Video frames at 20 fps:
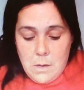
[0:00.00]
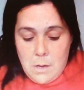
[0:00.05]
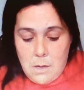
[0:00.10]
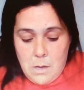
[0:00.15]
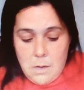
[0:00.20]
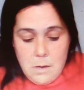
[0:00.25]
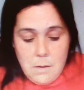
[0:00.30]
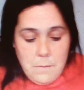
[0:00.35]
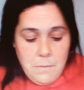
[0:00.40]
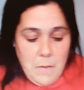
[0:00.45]

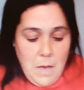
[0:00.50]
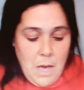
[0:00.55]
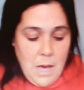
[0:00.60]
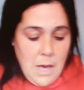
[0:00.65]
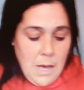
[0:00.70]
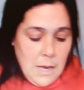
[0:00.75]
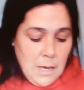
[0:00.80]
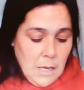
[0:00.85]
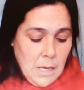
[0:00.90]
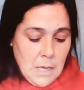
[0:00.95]
Yeah, it
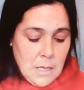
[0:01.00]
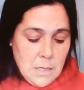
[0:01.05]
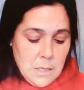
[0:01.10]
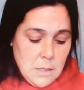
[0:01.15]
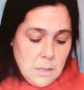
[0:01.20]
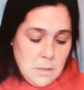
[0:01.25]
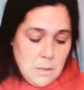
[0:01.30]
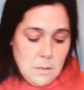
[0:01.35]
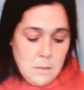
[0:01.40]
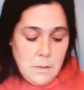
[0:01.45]
gets
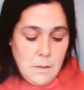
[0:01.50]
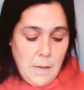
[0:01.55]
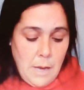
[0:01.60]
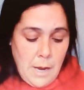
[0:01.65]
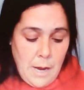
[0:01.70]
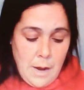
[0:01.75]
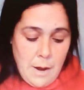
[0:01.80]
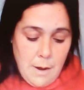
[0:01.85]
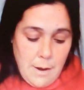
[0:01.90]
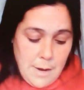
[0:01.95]

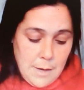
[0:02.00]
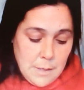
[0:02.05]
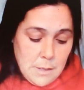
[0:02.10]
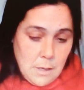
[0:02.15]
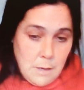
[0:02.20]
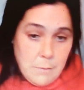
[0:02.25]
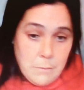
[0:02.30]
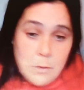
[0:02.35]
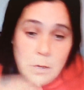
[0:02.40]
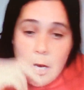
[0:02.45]
hairy
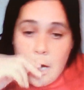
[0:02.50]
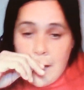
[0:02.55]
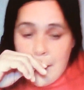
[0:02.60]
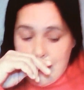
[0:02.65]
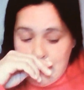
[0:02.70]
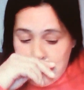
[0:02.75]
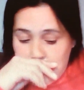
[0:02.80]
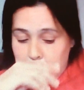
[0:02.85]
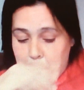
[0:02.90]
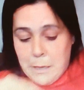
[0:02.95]
sometimes,
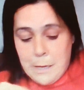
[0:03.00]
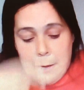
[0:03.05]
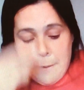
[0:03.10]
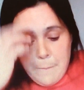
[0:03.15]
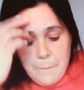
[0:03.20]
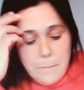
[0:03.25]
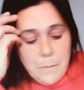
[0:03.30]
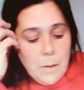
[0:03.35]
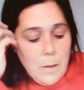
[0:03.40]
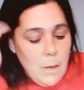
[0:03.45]
but
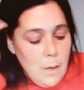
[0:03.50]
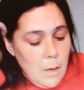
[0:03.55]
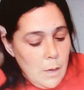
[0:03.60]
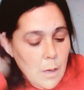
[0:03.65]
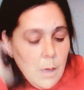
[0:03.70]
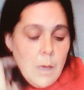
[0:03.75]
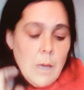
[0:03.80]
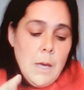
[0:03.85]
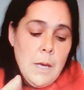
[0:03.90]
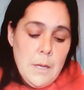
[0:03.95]

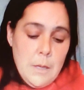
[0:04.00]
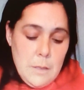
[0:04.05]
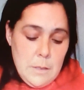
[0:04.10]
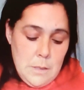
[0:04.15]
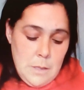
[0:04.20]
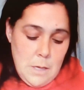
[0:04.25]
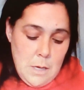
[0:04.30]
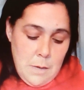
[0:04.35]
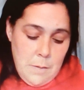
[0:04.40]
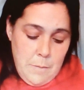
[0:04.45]

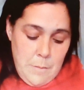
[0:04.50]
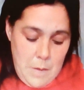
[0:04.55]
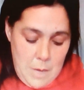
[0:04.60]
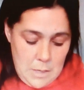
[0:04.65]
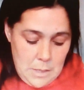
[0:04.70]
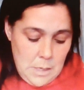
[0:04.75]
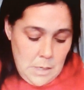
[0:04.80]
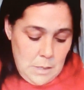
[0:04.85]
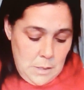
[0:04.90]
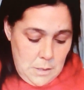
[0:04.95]
it does
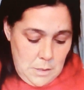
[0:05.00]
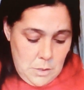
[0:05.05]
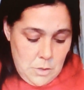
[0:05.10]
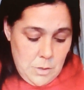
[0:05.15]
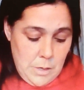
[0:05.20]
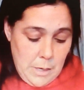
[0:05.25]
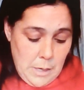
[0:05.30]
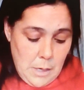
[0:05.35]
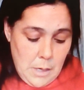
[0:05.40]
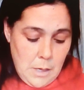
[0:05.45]
the trick,
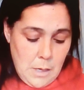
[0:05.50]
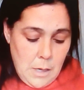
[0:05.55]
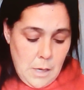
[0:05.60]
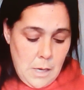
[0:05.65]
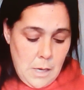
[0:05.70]
and